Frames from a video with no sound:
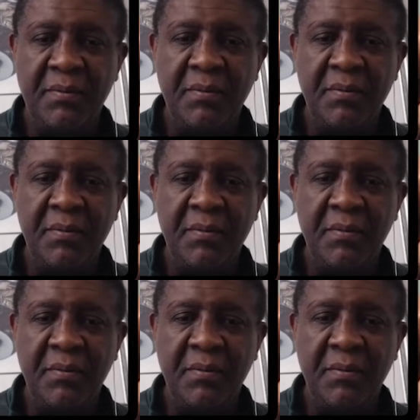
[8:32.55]

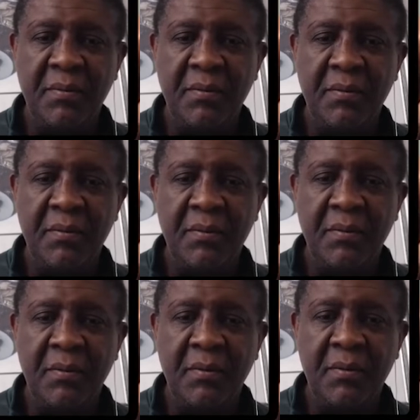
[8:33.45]

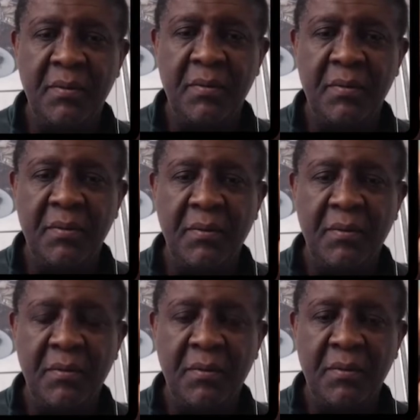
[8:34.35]

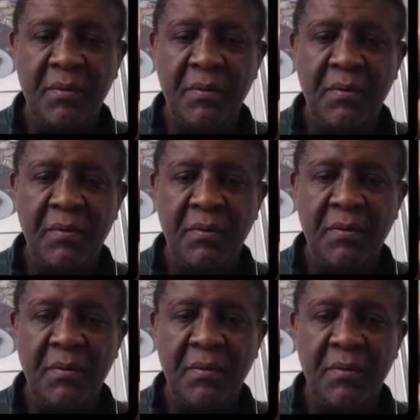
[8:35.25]

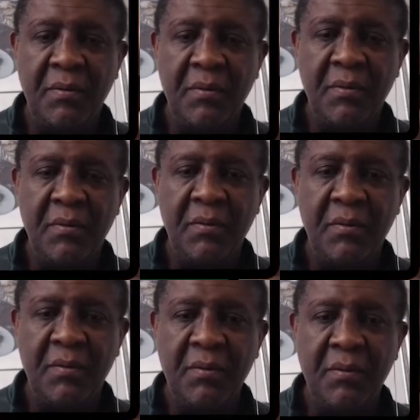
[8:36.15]

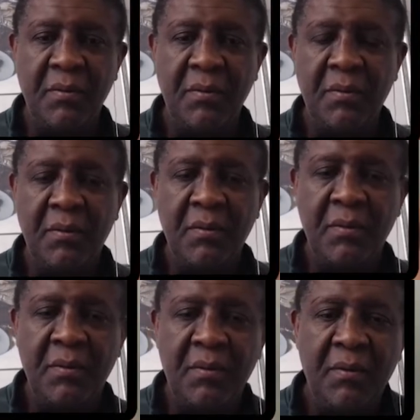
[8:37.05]

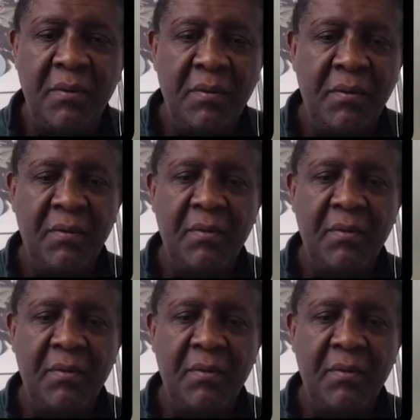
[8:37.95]
(not speaking)